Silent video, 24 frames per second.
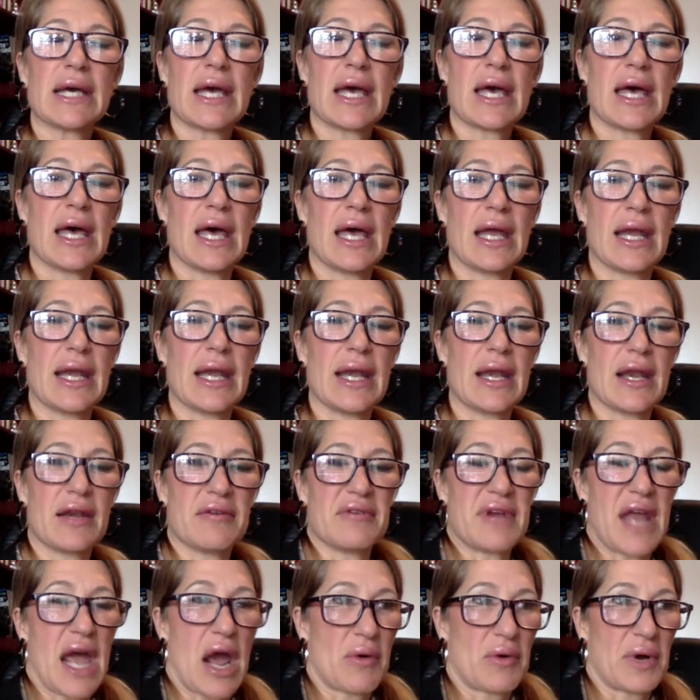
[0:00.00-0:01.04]
and
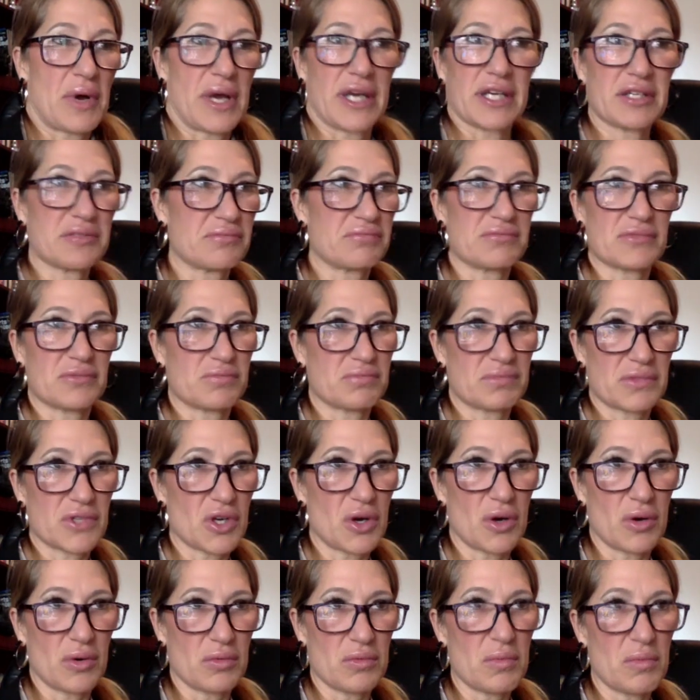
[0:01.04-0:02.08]
now I
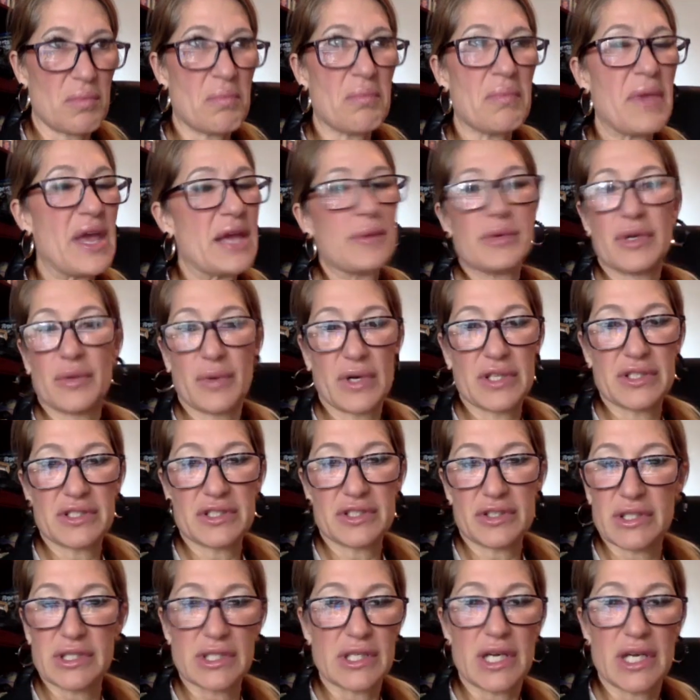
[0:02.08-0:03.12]
go maybe once
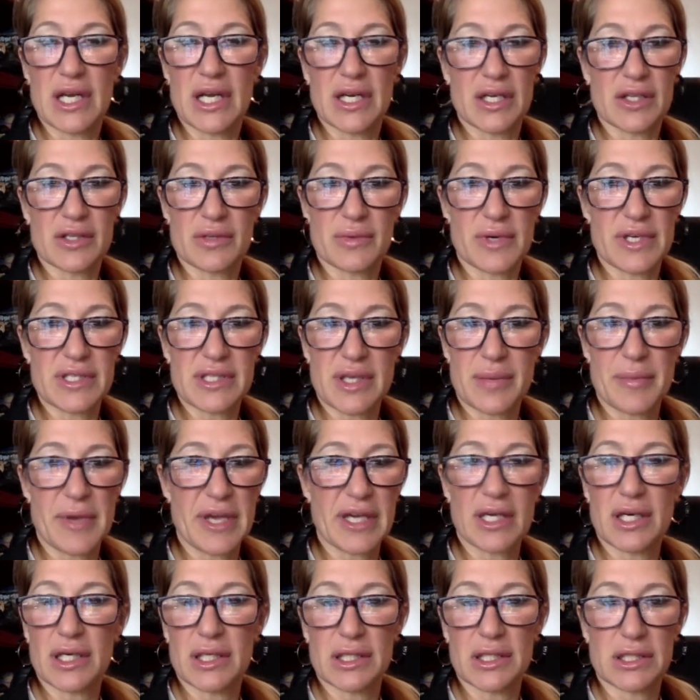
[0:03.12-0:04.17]
during the night. Otherwise, I make
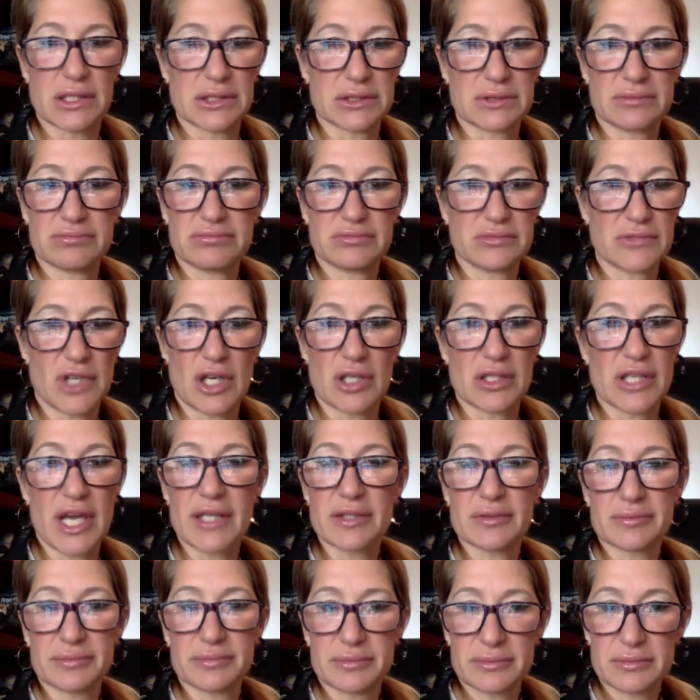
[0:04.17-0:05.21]
it all night.
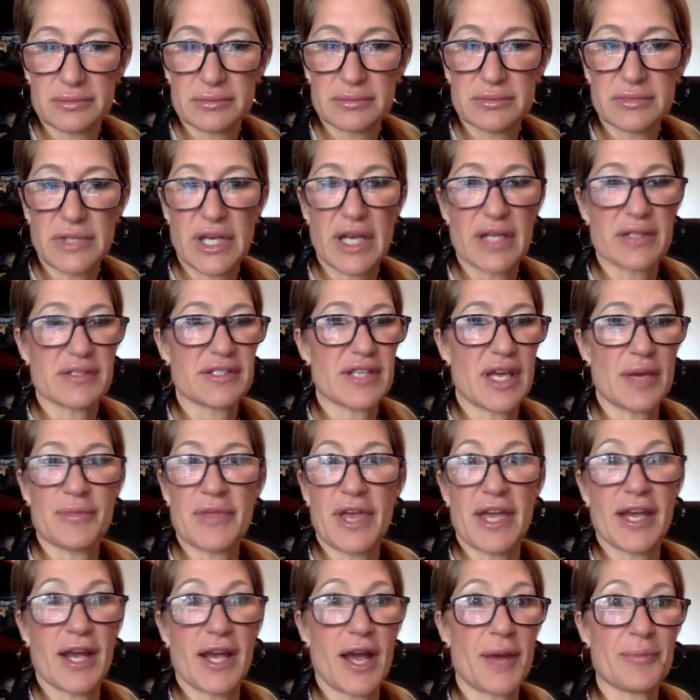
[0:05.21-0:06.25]
And same
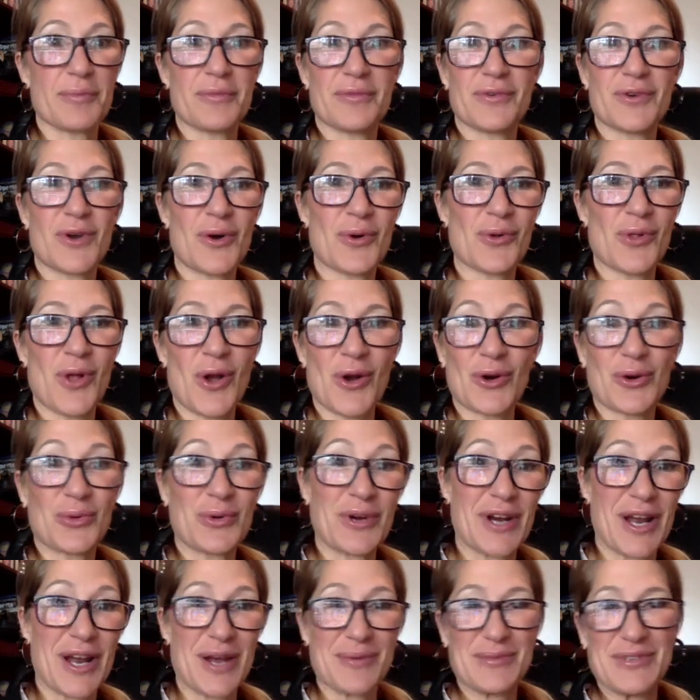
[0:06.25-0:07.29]
thing, I'm no longer,
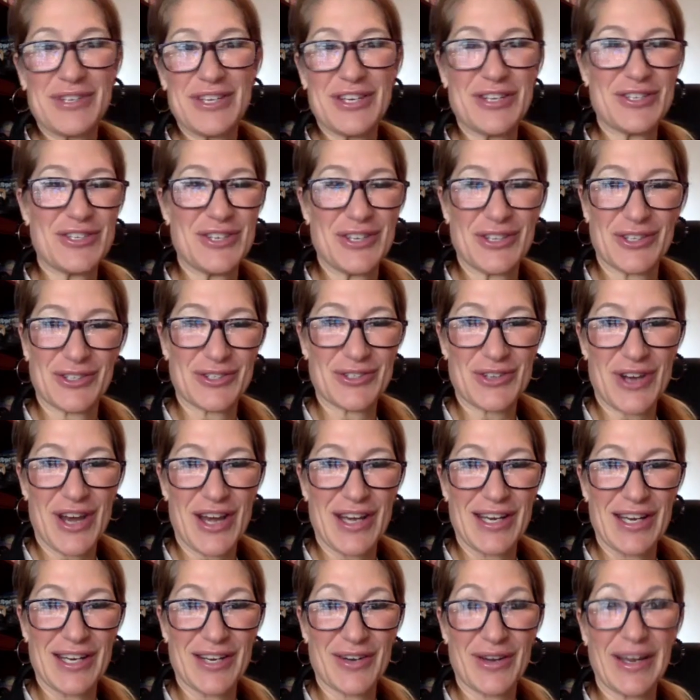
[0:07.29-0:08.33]
when I'm teaching or
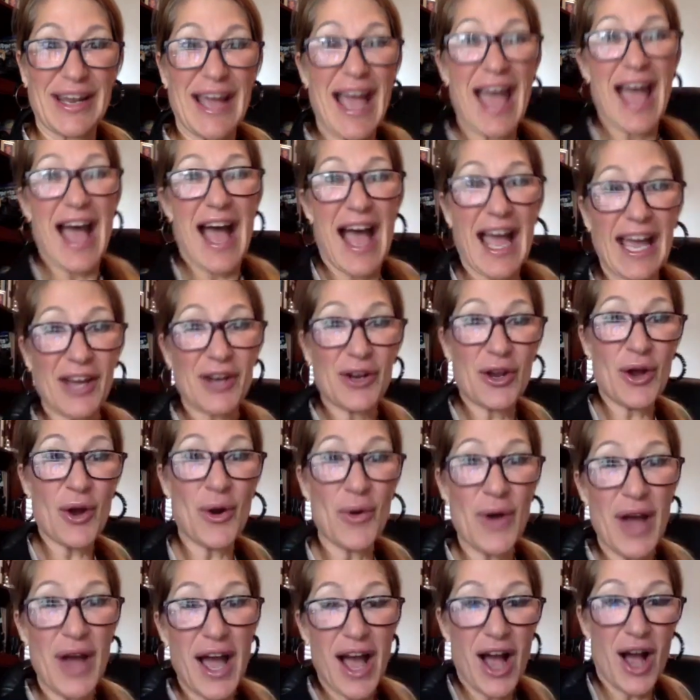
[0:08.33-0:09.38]
training, going, I gotta
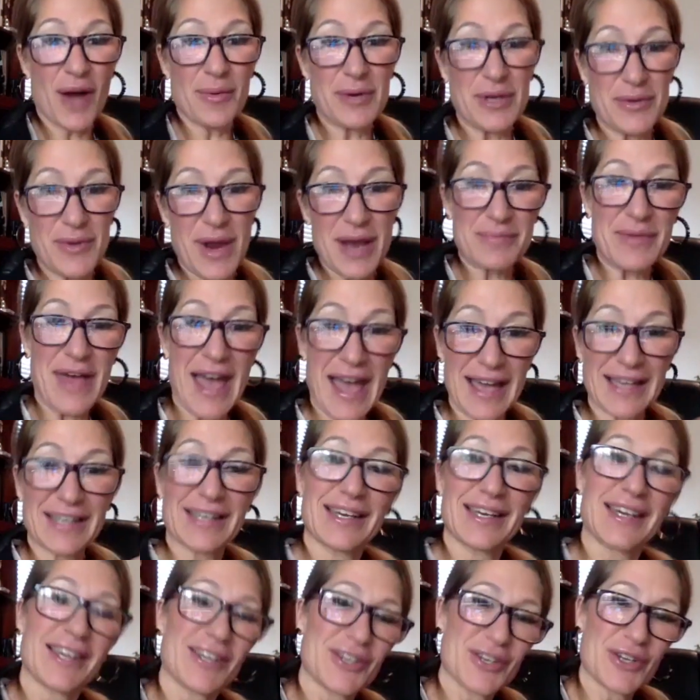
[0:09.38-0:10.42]
go, I'll be right back.
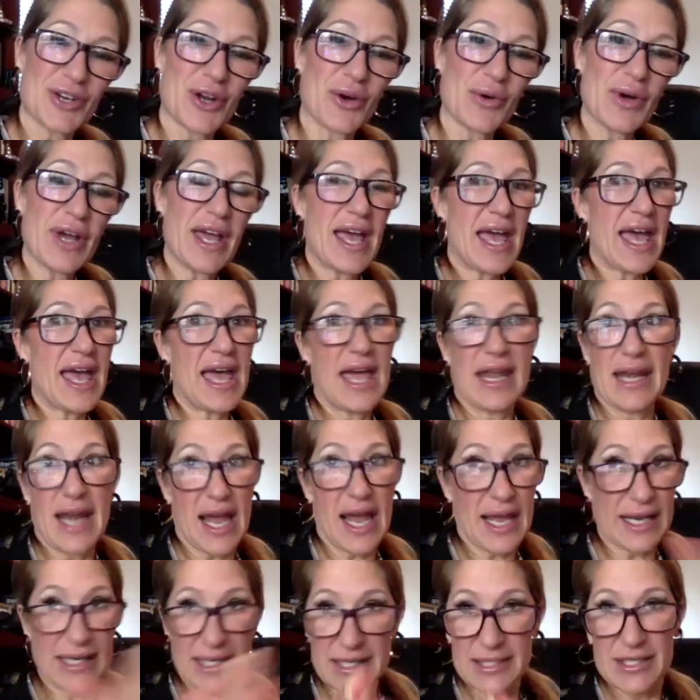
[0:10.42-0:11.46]
And
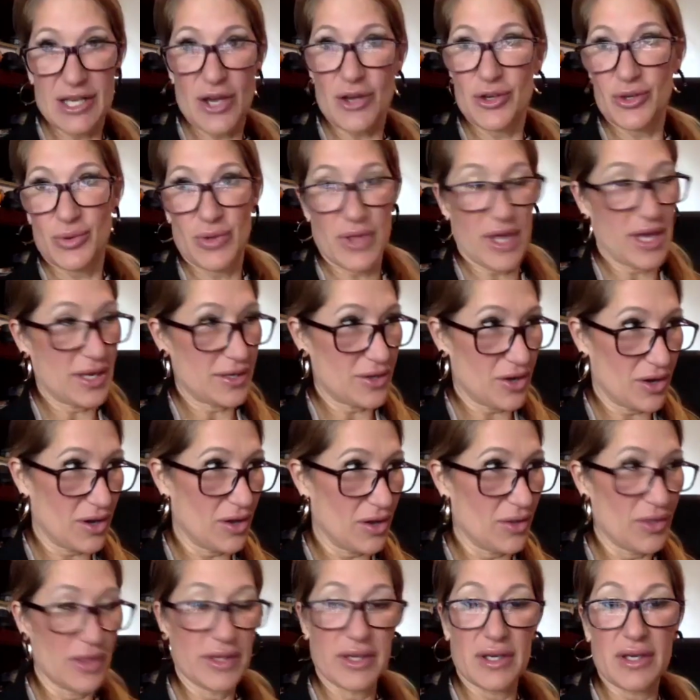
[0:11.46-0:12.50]
I can tell you that
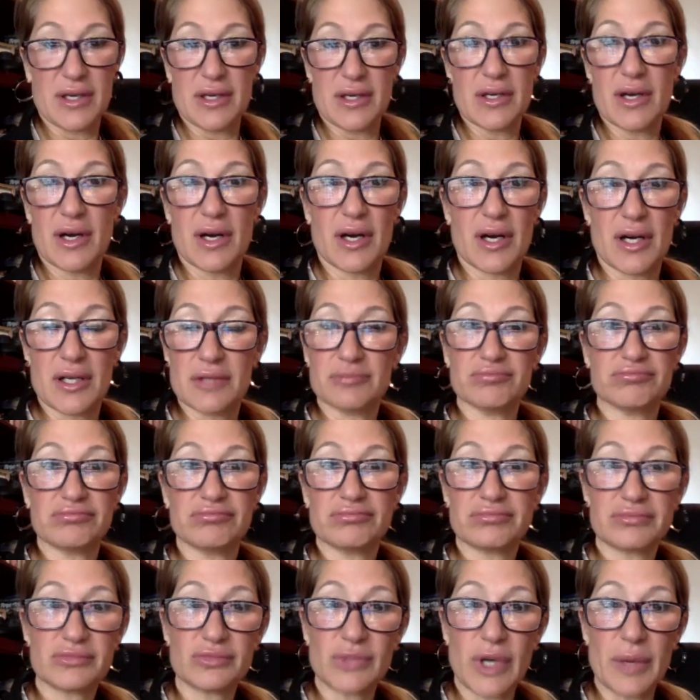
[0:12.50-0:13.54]
all the
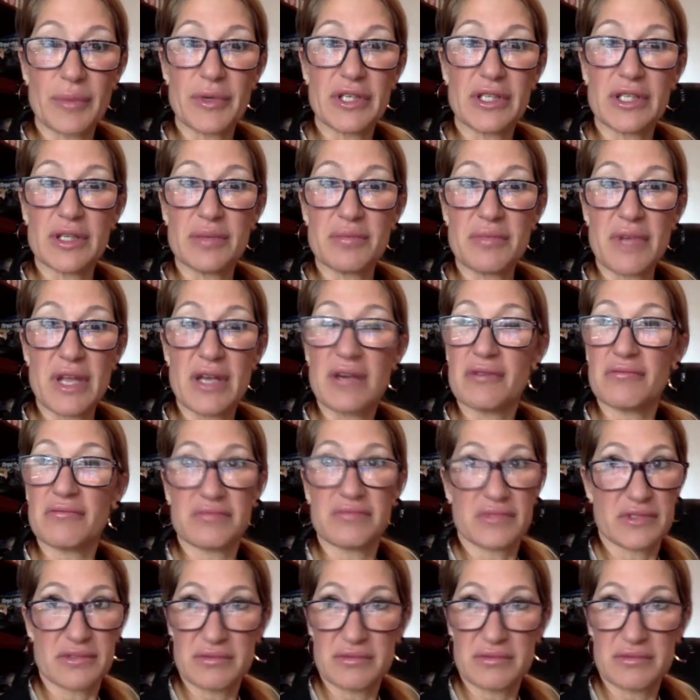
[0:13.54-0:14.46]
women and men,